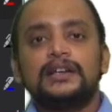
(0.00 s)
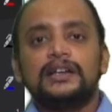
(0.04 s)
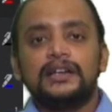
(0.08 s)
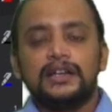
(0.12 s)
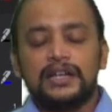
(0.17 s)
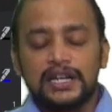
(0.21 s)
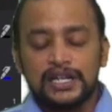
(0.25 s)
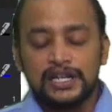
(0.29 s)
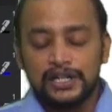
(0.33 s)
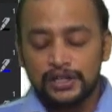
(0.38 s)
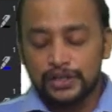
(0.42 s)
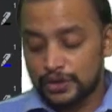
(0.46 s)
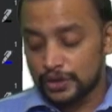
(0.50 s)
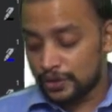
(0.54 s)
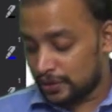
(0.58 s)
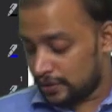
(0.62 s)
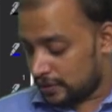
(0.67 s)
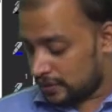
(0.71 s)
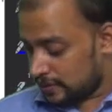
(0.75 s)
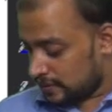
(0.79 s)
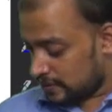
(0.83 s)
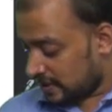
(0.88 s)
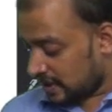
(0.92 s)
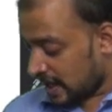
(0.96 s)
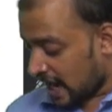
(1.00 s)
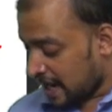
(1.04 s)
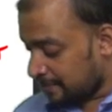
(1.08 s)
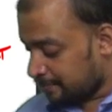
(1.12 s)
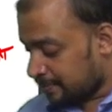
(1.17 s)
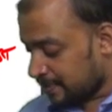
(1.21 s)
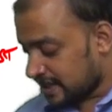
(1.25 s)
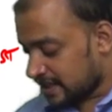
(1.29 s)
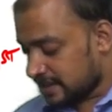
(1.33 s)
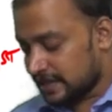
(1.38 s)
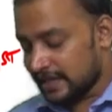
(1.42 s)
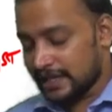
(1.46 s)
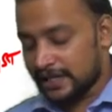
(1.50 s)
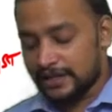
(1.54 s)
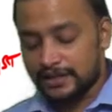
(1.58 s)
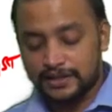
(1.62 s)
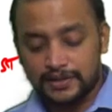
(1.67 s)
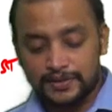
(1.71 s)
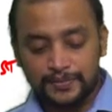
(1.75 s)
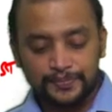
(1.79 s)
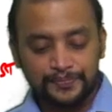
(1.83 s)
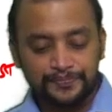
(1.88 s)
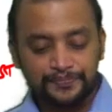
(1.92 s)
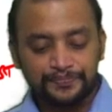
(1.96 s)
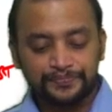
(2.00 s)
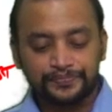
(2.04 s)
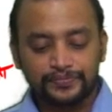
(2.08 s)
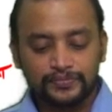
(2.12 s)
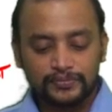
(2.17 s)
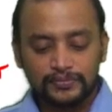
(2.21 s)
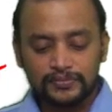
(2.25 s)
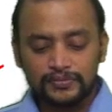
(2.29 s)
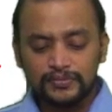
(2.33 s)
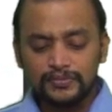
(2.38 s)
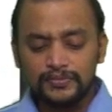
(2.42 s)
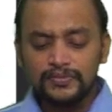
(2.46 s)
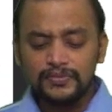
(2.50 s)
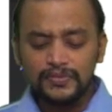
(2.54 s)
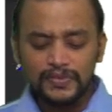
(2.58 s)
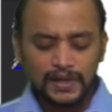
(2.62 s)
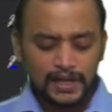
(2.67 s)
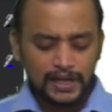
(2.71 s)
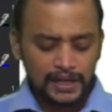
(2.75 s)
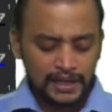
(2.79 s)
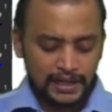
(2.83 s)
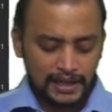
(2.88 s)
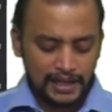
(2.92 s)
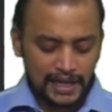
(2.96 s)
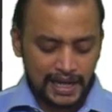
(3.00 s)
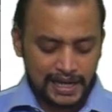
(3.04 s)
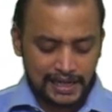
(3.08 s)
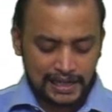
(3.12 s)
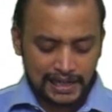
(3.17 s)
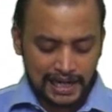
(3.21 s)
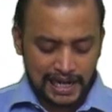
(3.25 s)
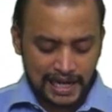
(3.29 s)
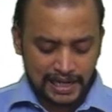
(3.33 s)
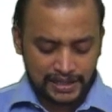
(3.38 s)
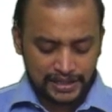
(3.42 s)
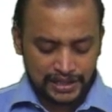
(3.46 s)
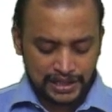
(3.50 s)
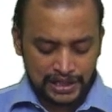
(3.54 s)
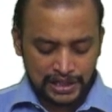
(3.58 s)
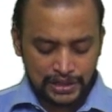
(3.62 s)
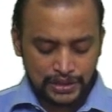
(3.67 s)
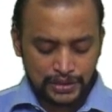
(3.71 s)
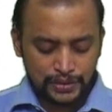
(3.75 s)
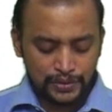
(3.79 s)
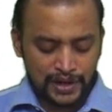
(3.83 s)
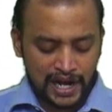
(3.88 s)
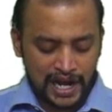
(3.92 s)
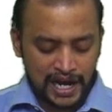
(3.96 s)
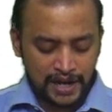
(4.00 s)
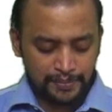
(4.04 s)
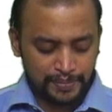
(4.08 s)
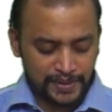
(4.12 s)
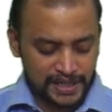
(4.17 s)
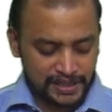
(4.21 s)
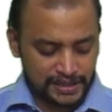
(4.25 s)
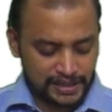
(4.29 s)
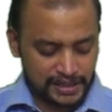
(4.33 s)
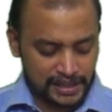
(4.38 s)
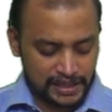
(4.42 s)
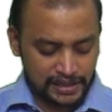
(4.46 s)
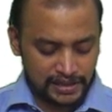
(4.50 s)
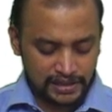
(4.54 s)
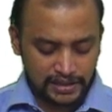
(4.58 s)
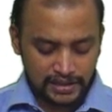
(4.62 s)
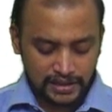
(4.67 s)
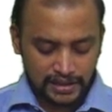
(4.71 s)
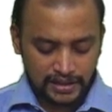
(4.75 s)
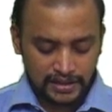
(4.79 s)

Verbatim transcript: into 9%. 8 lakhs into 9%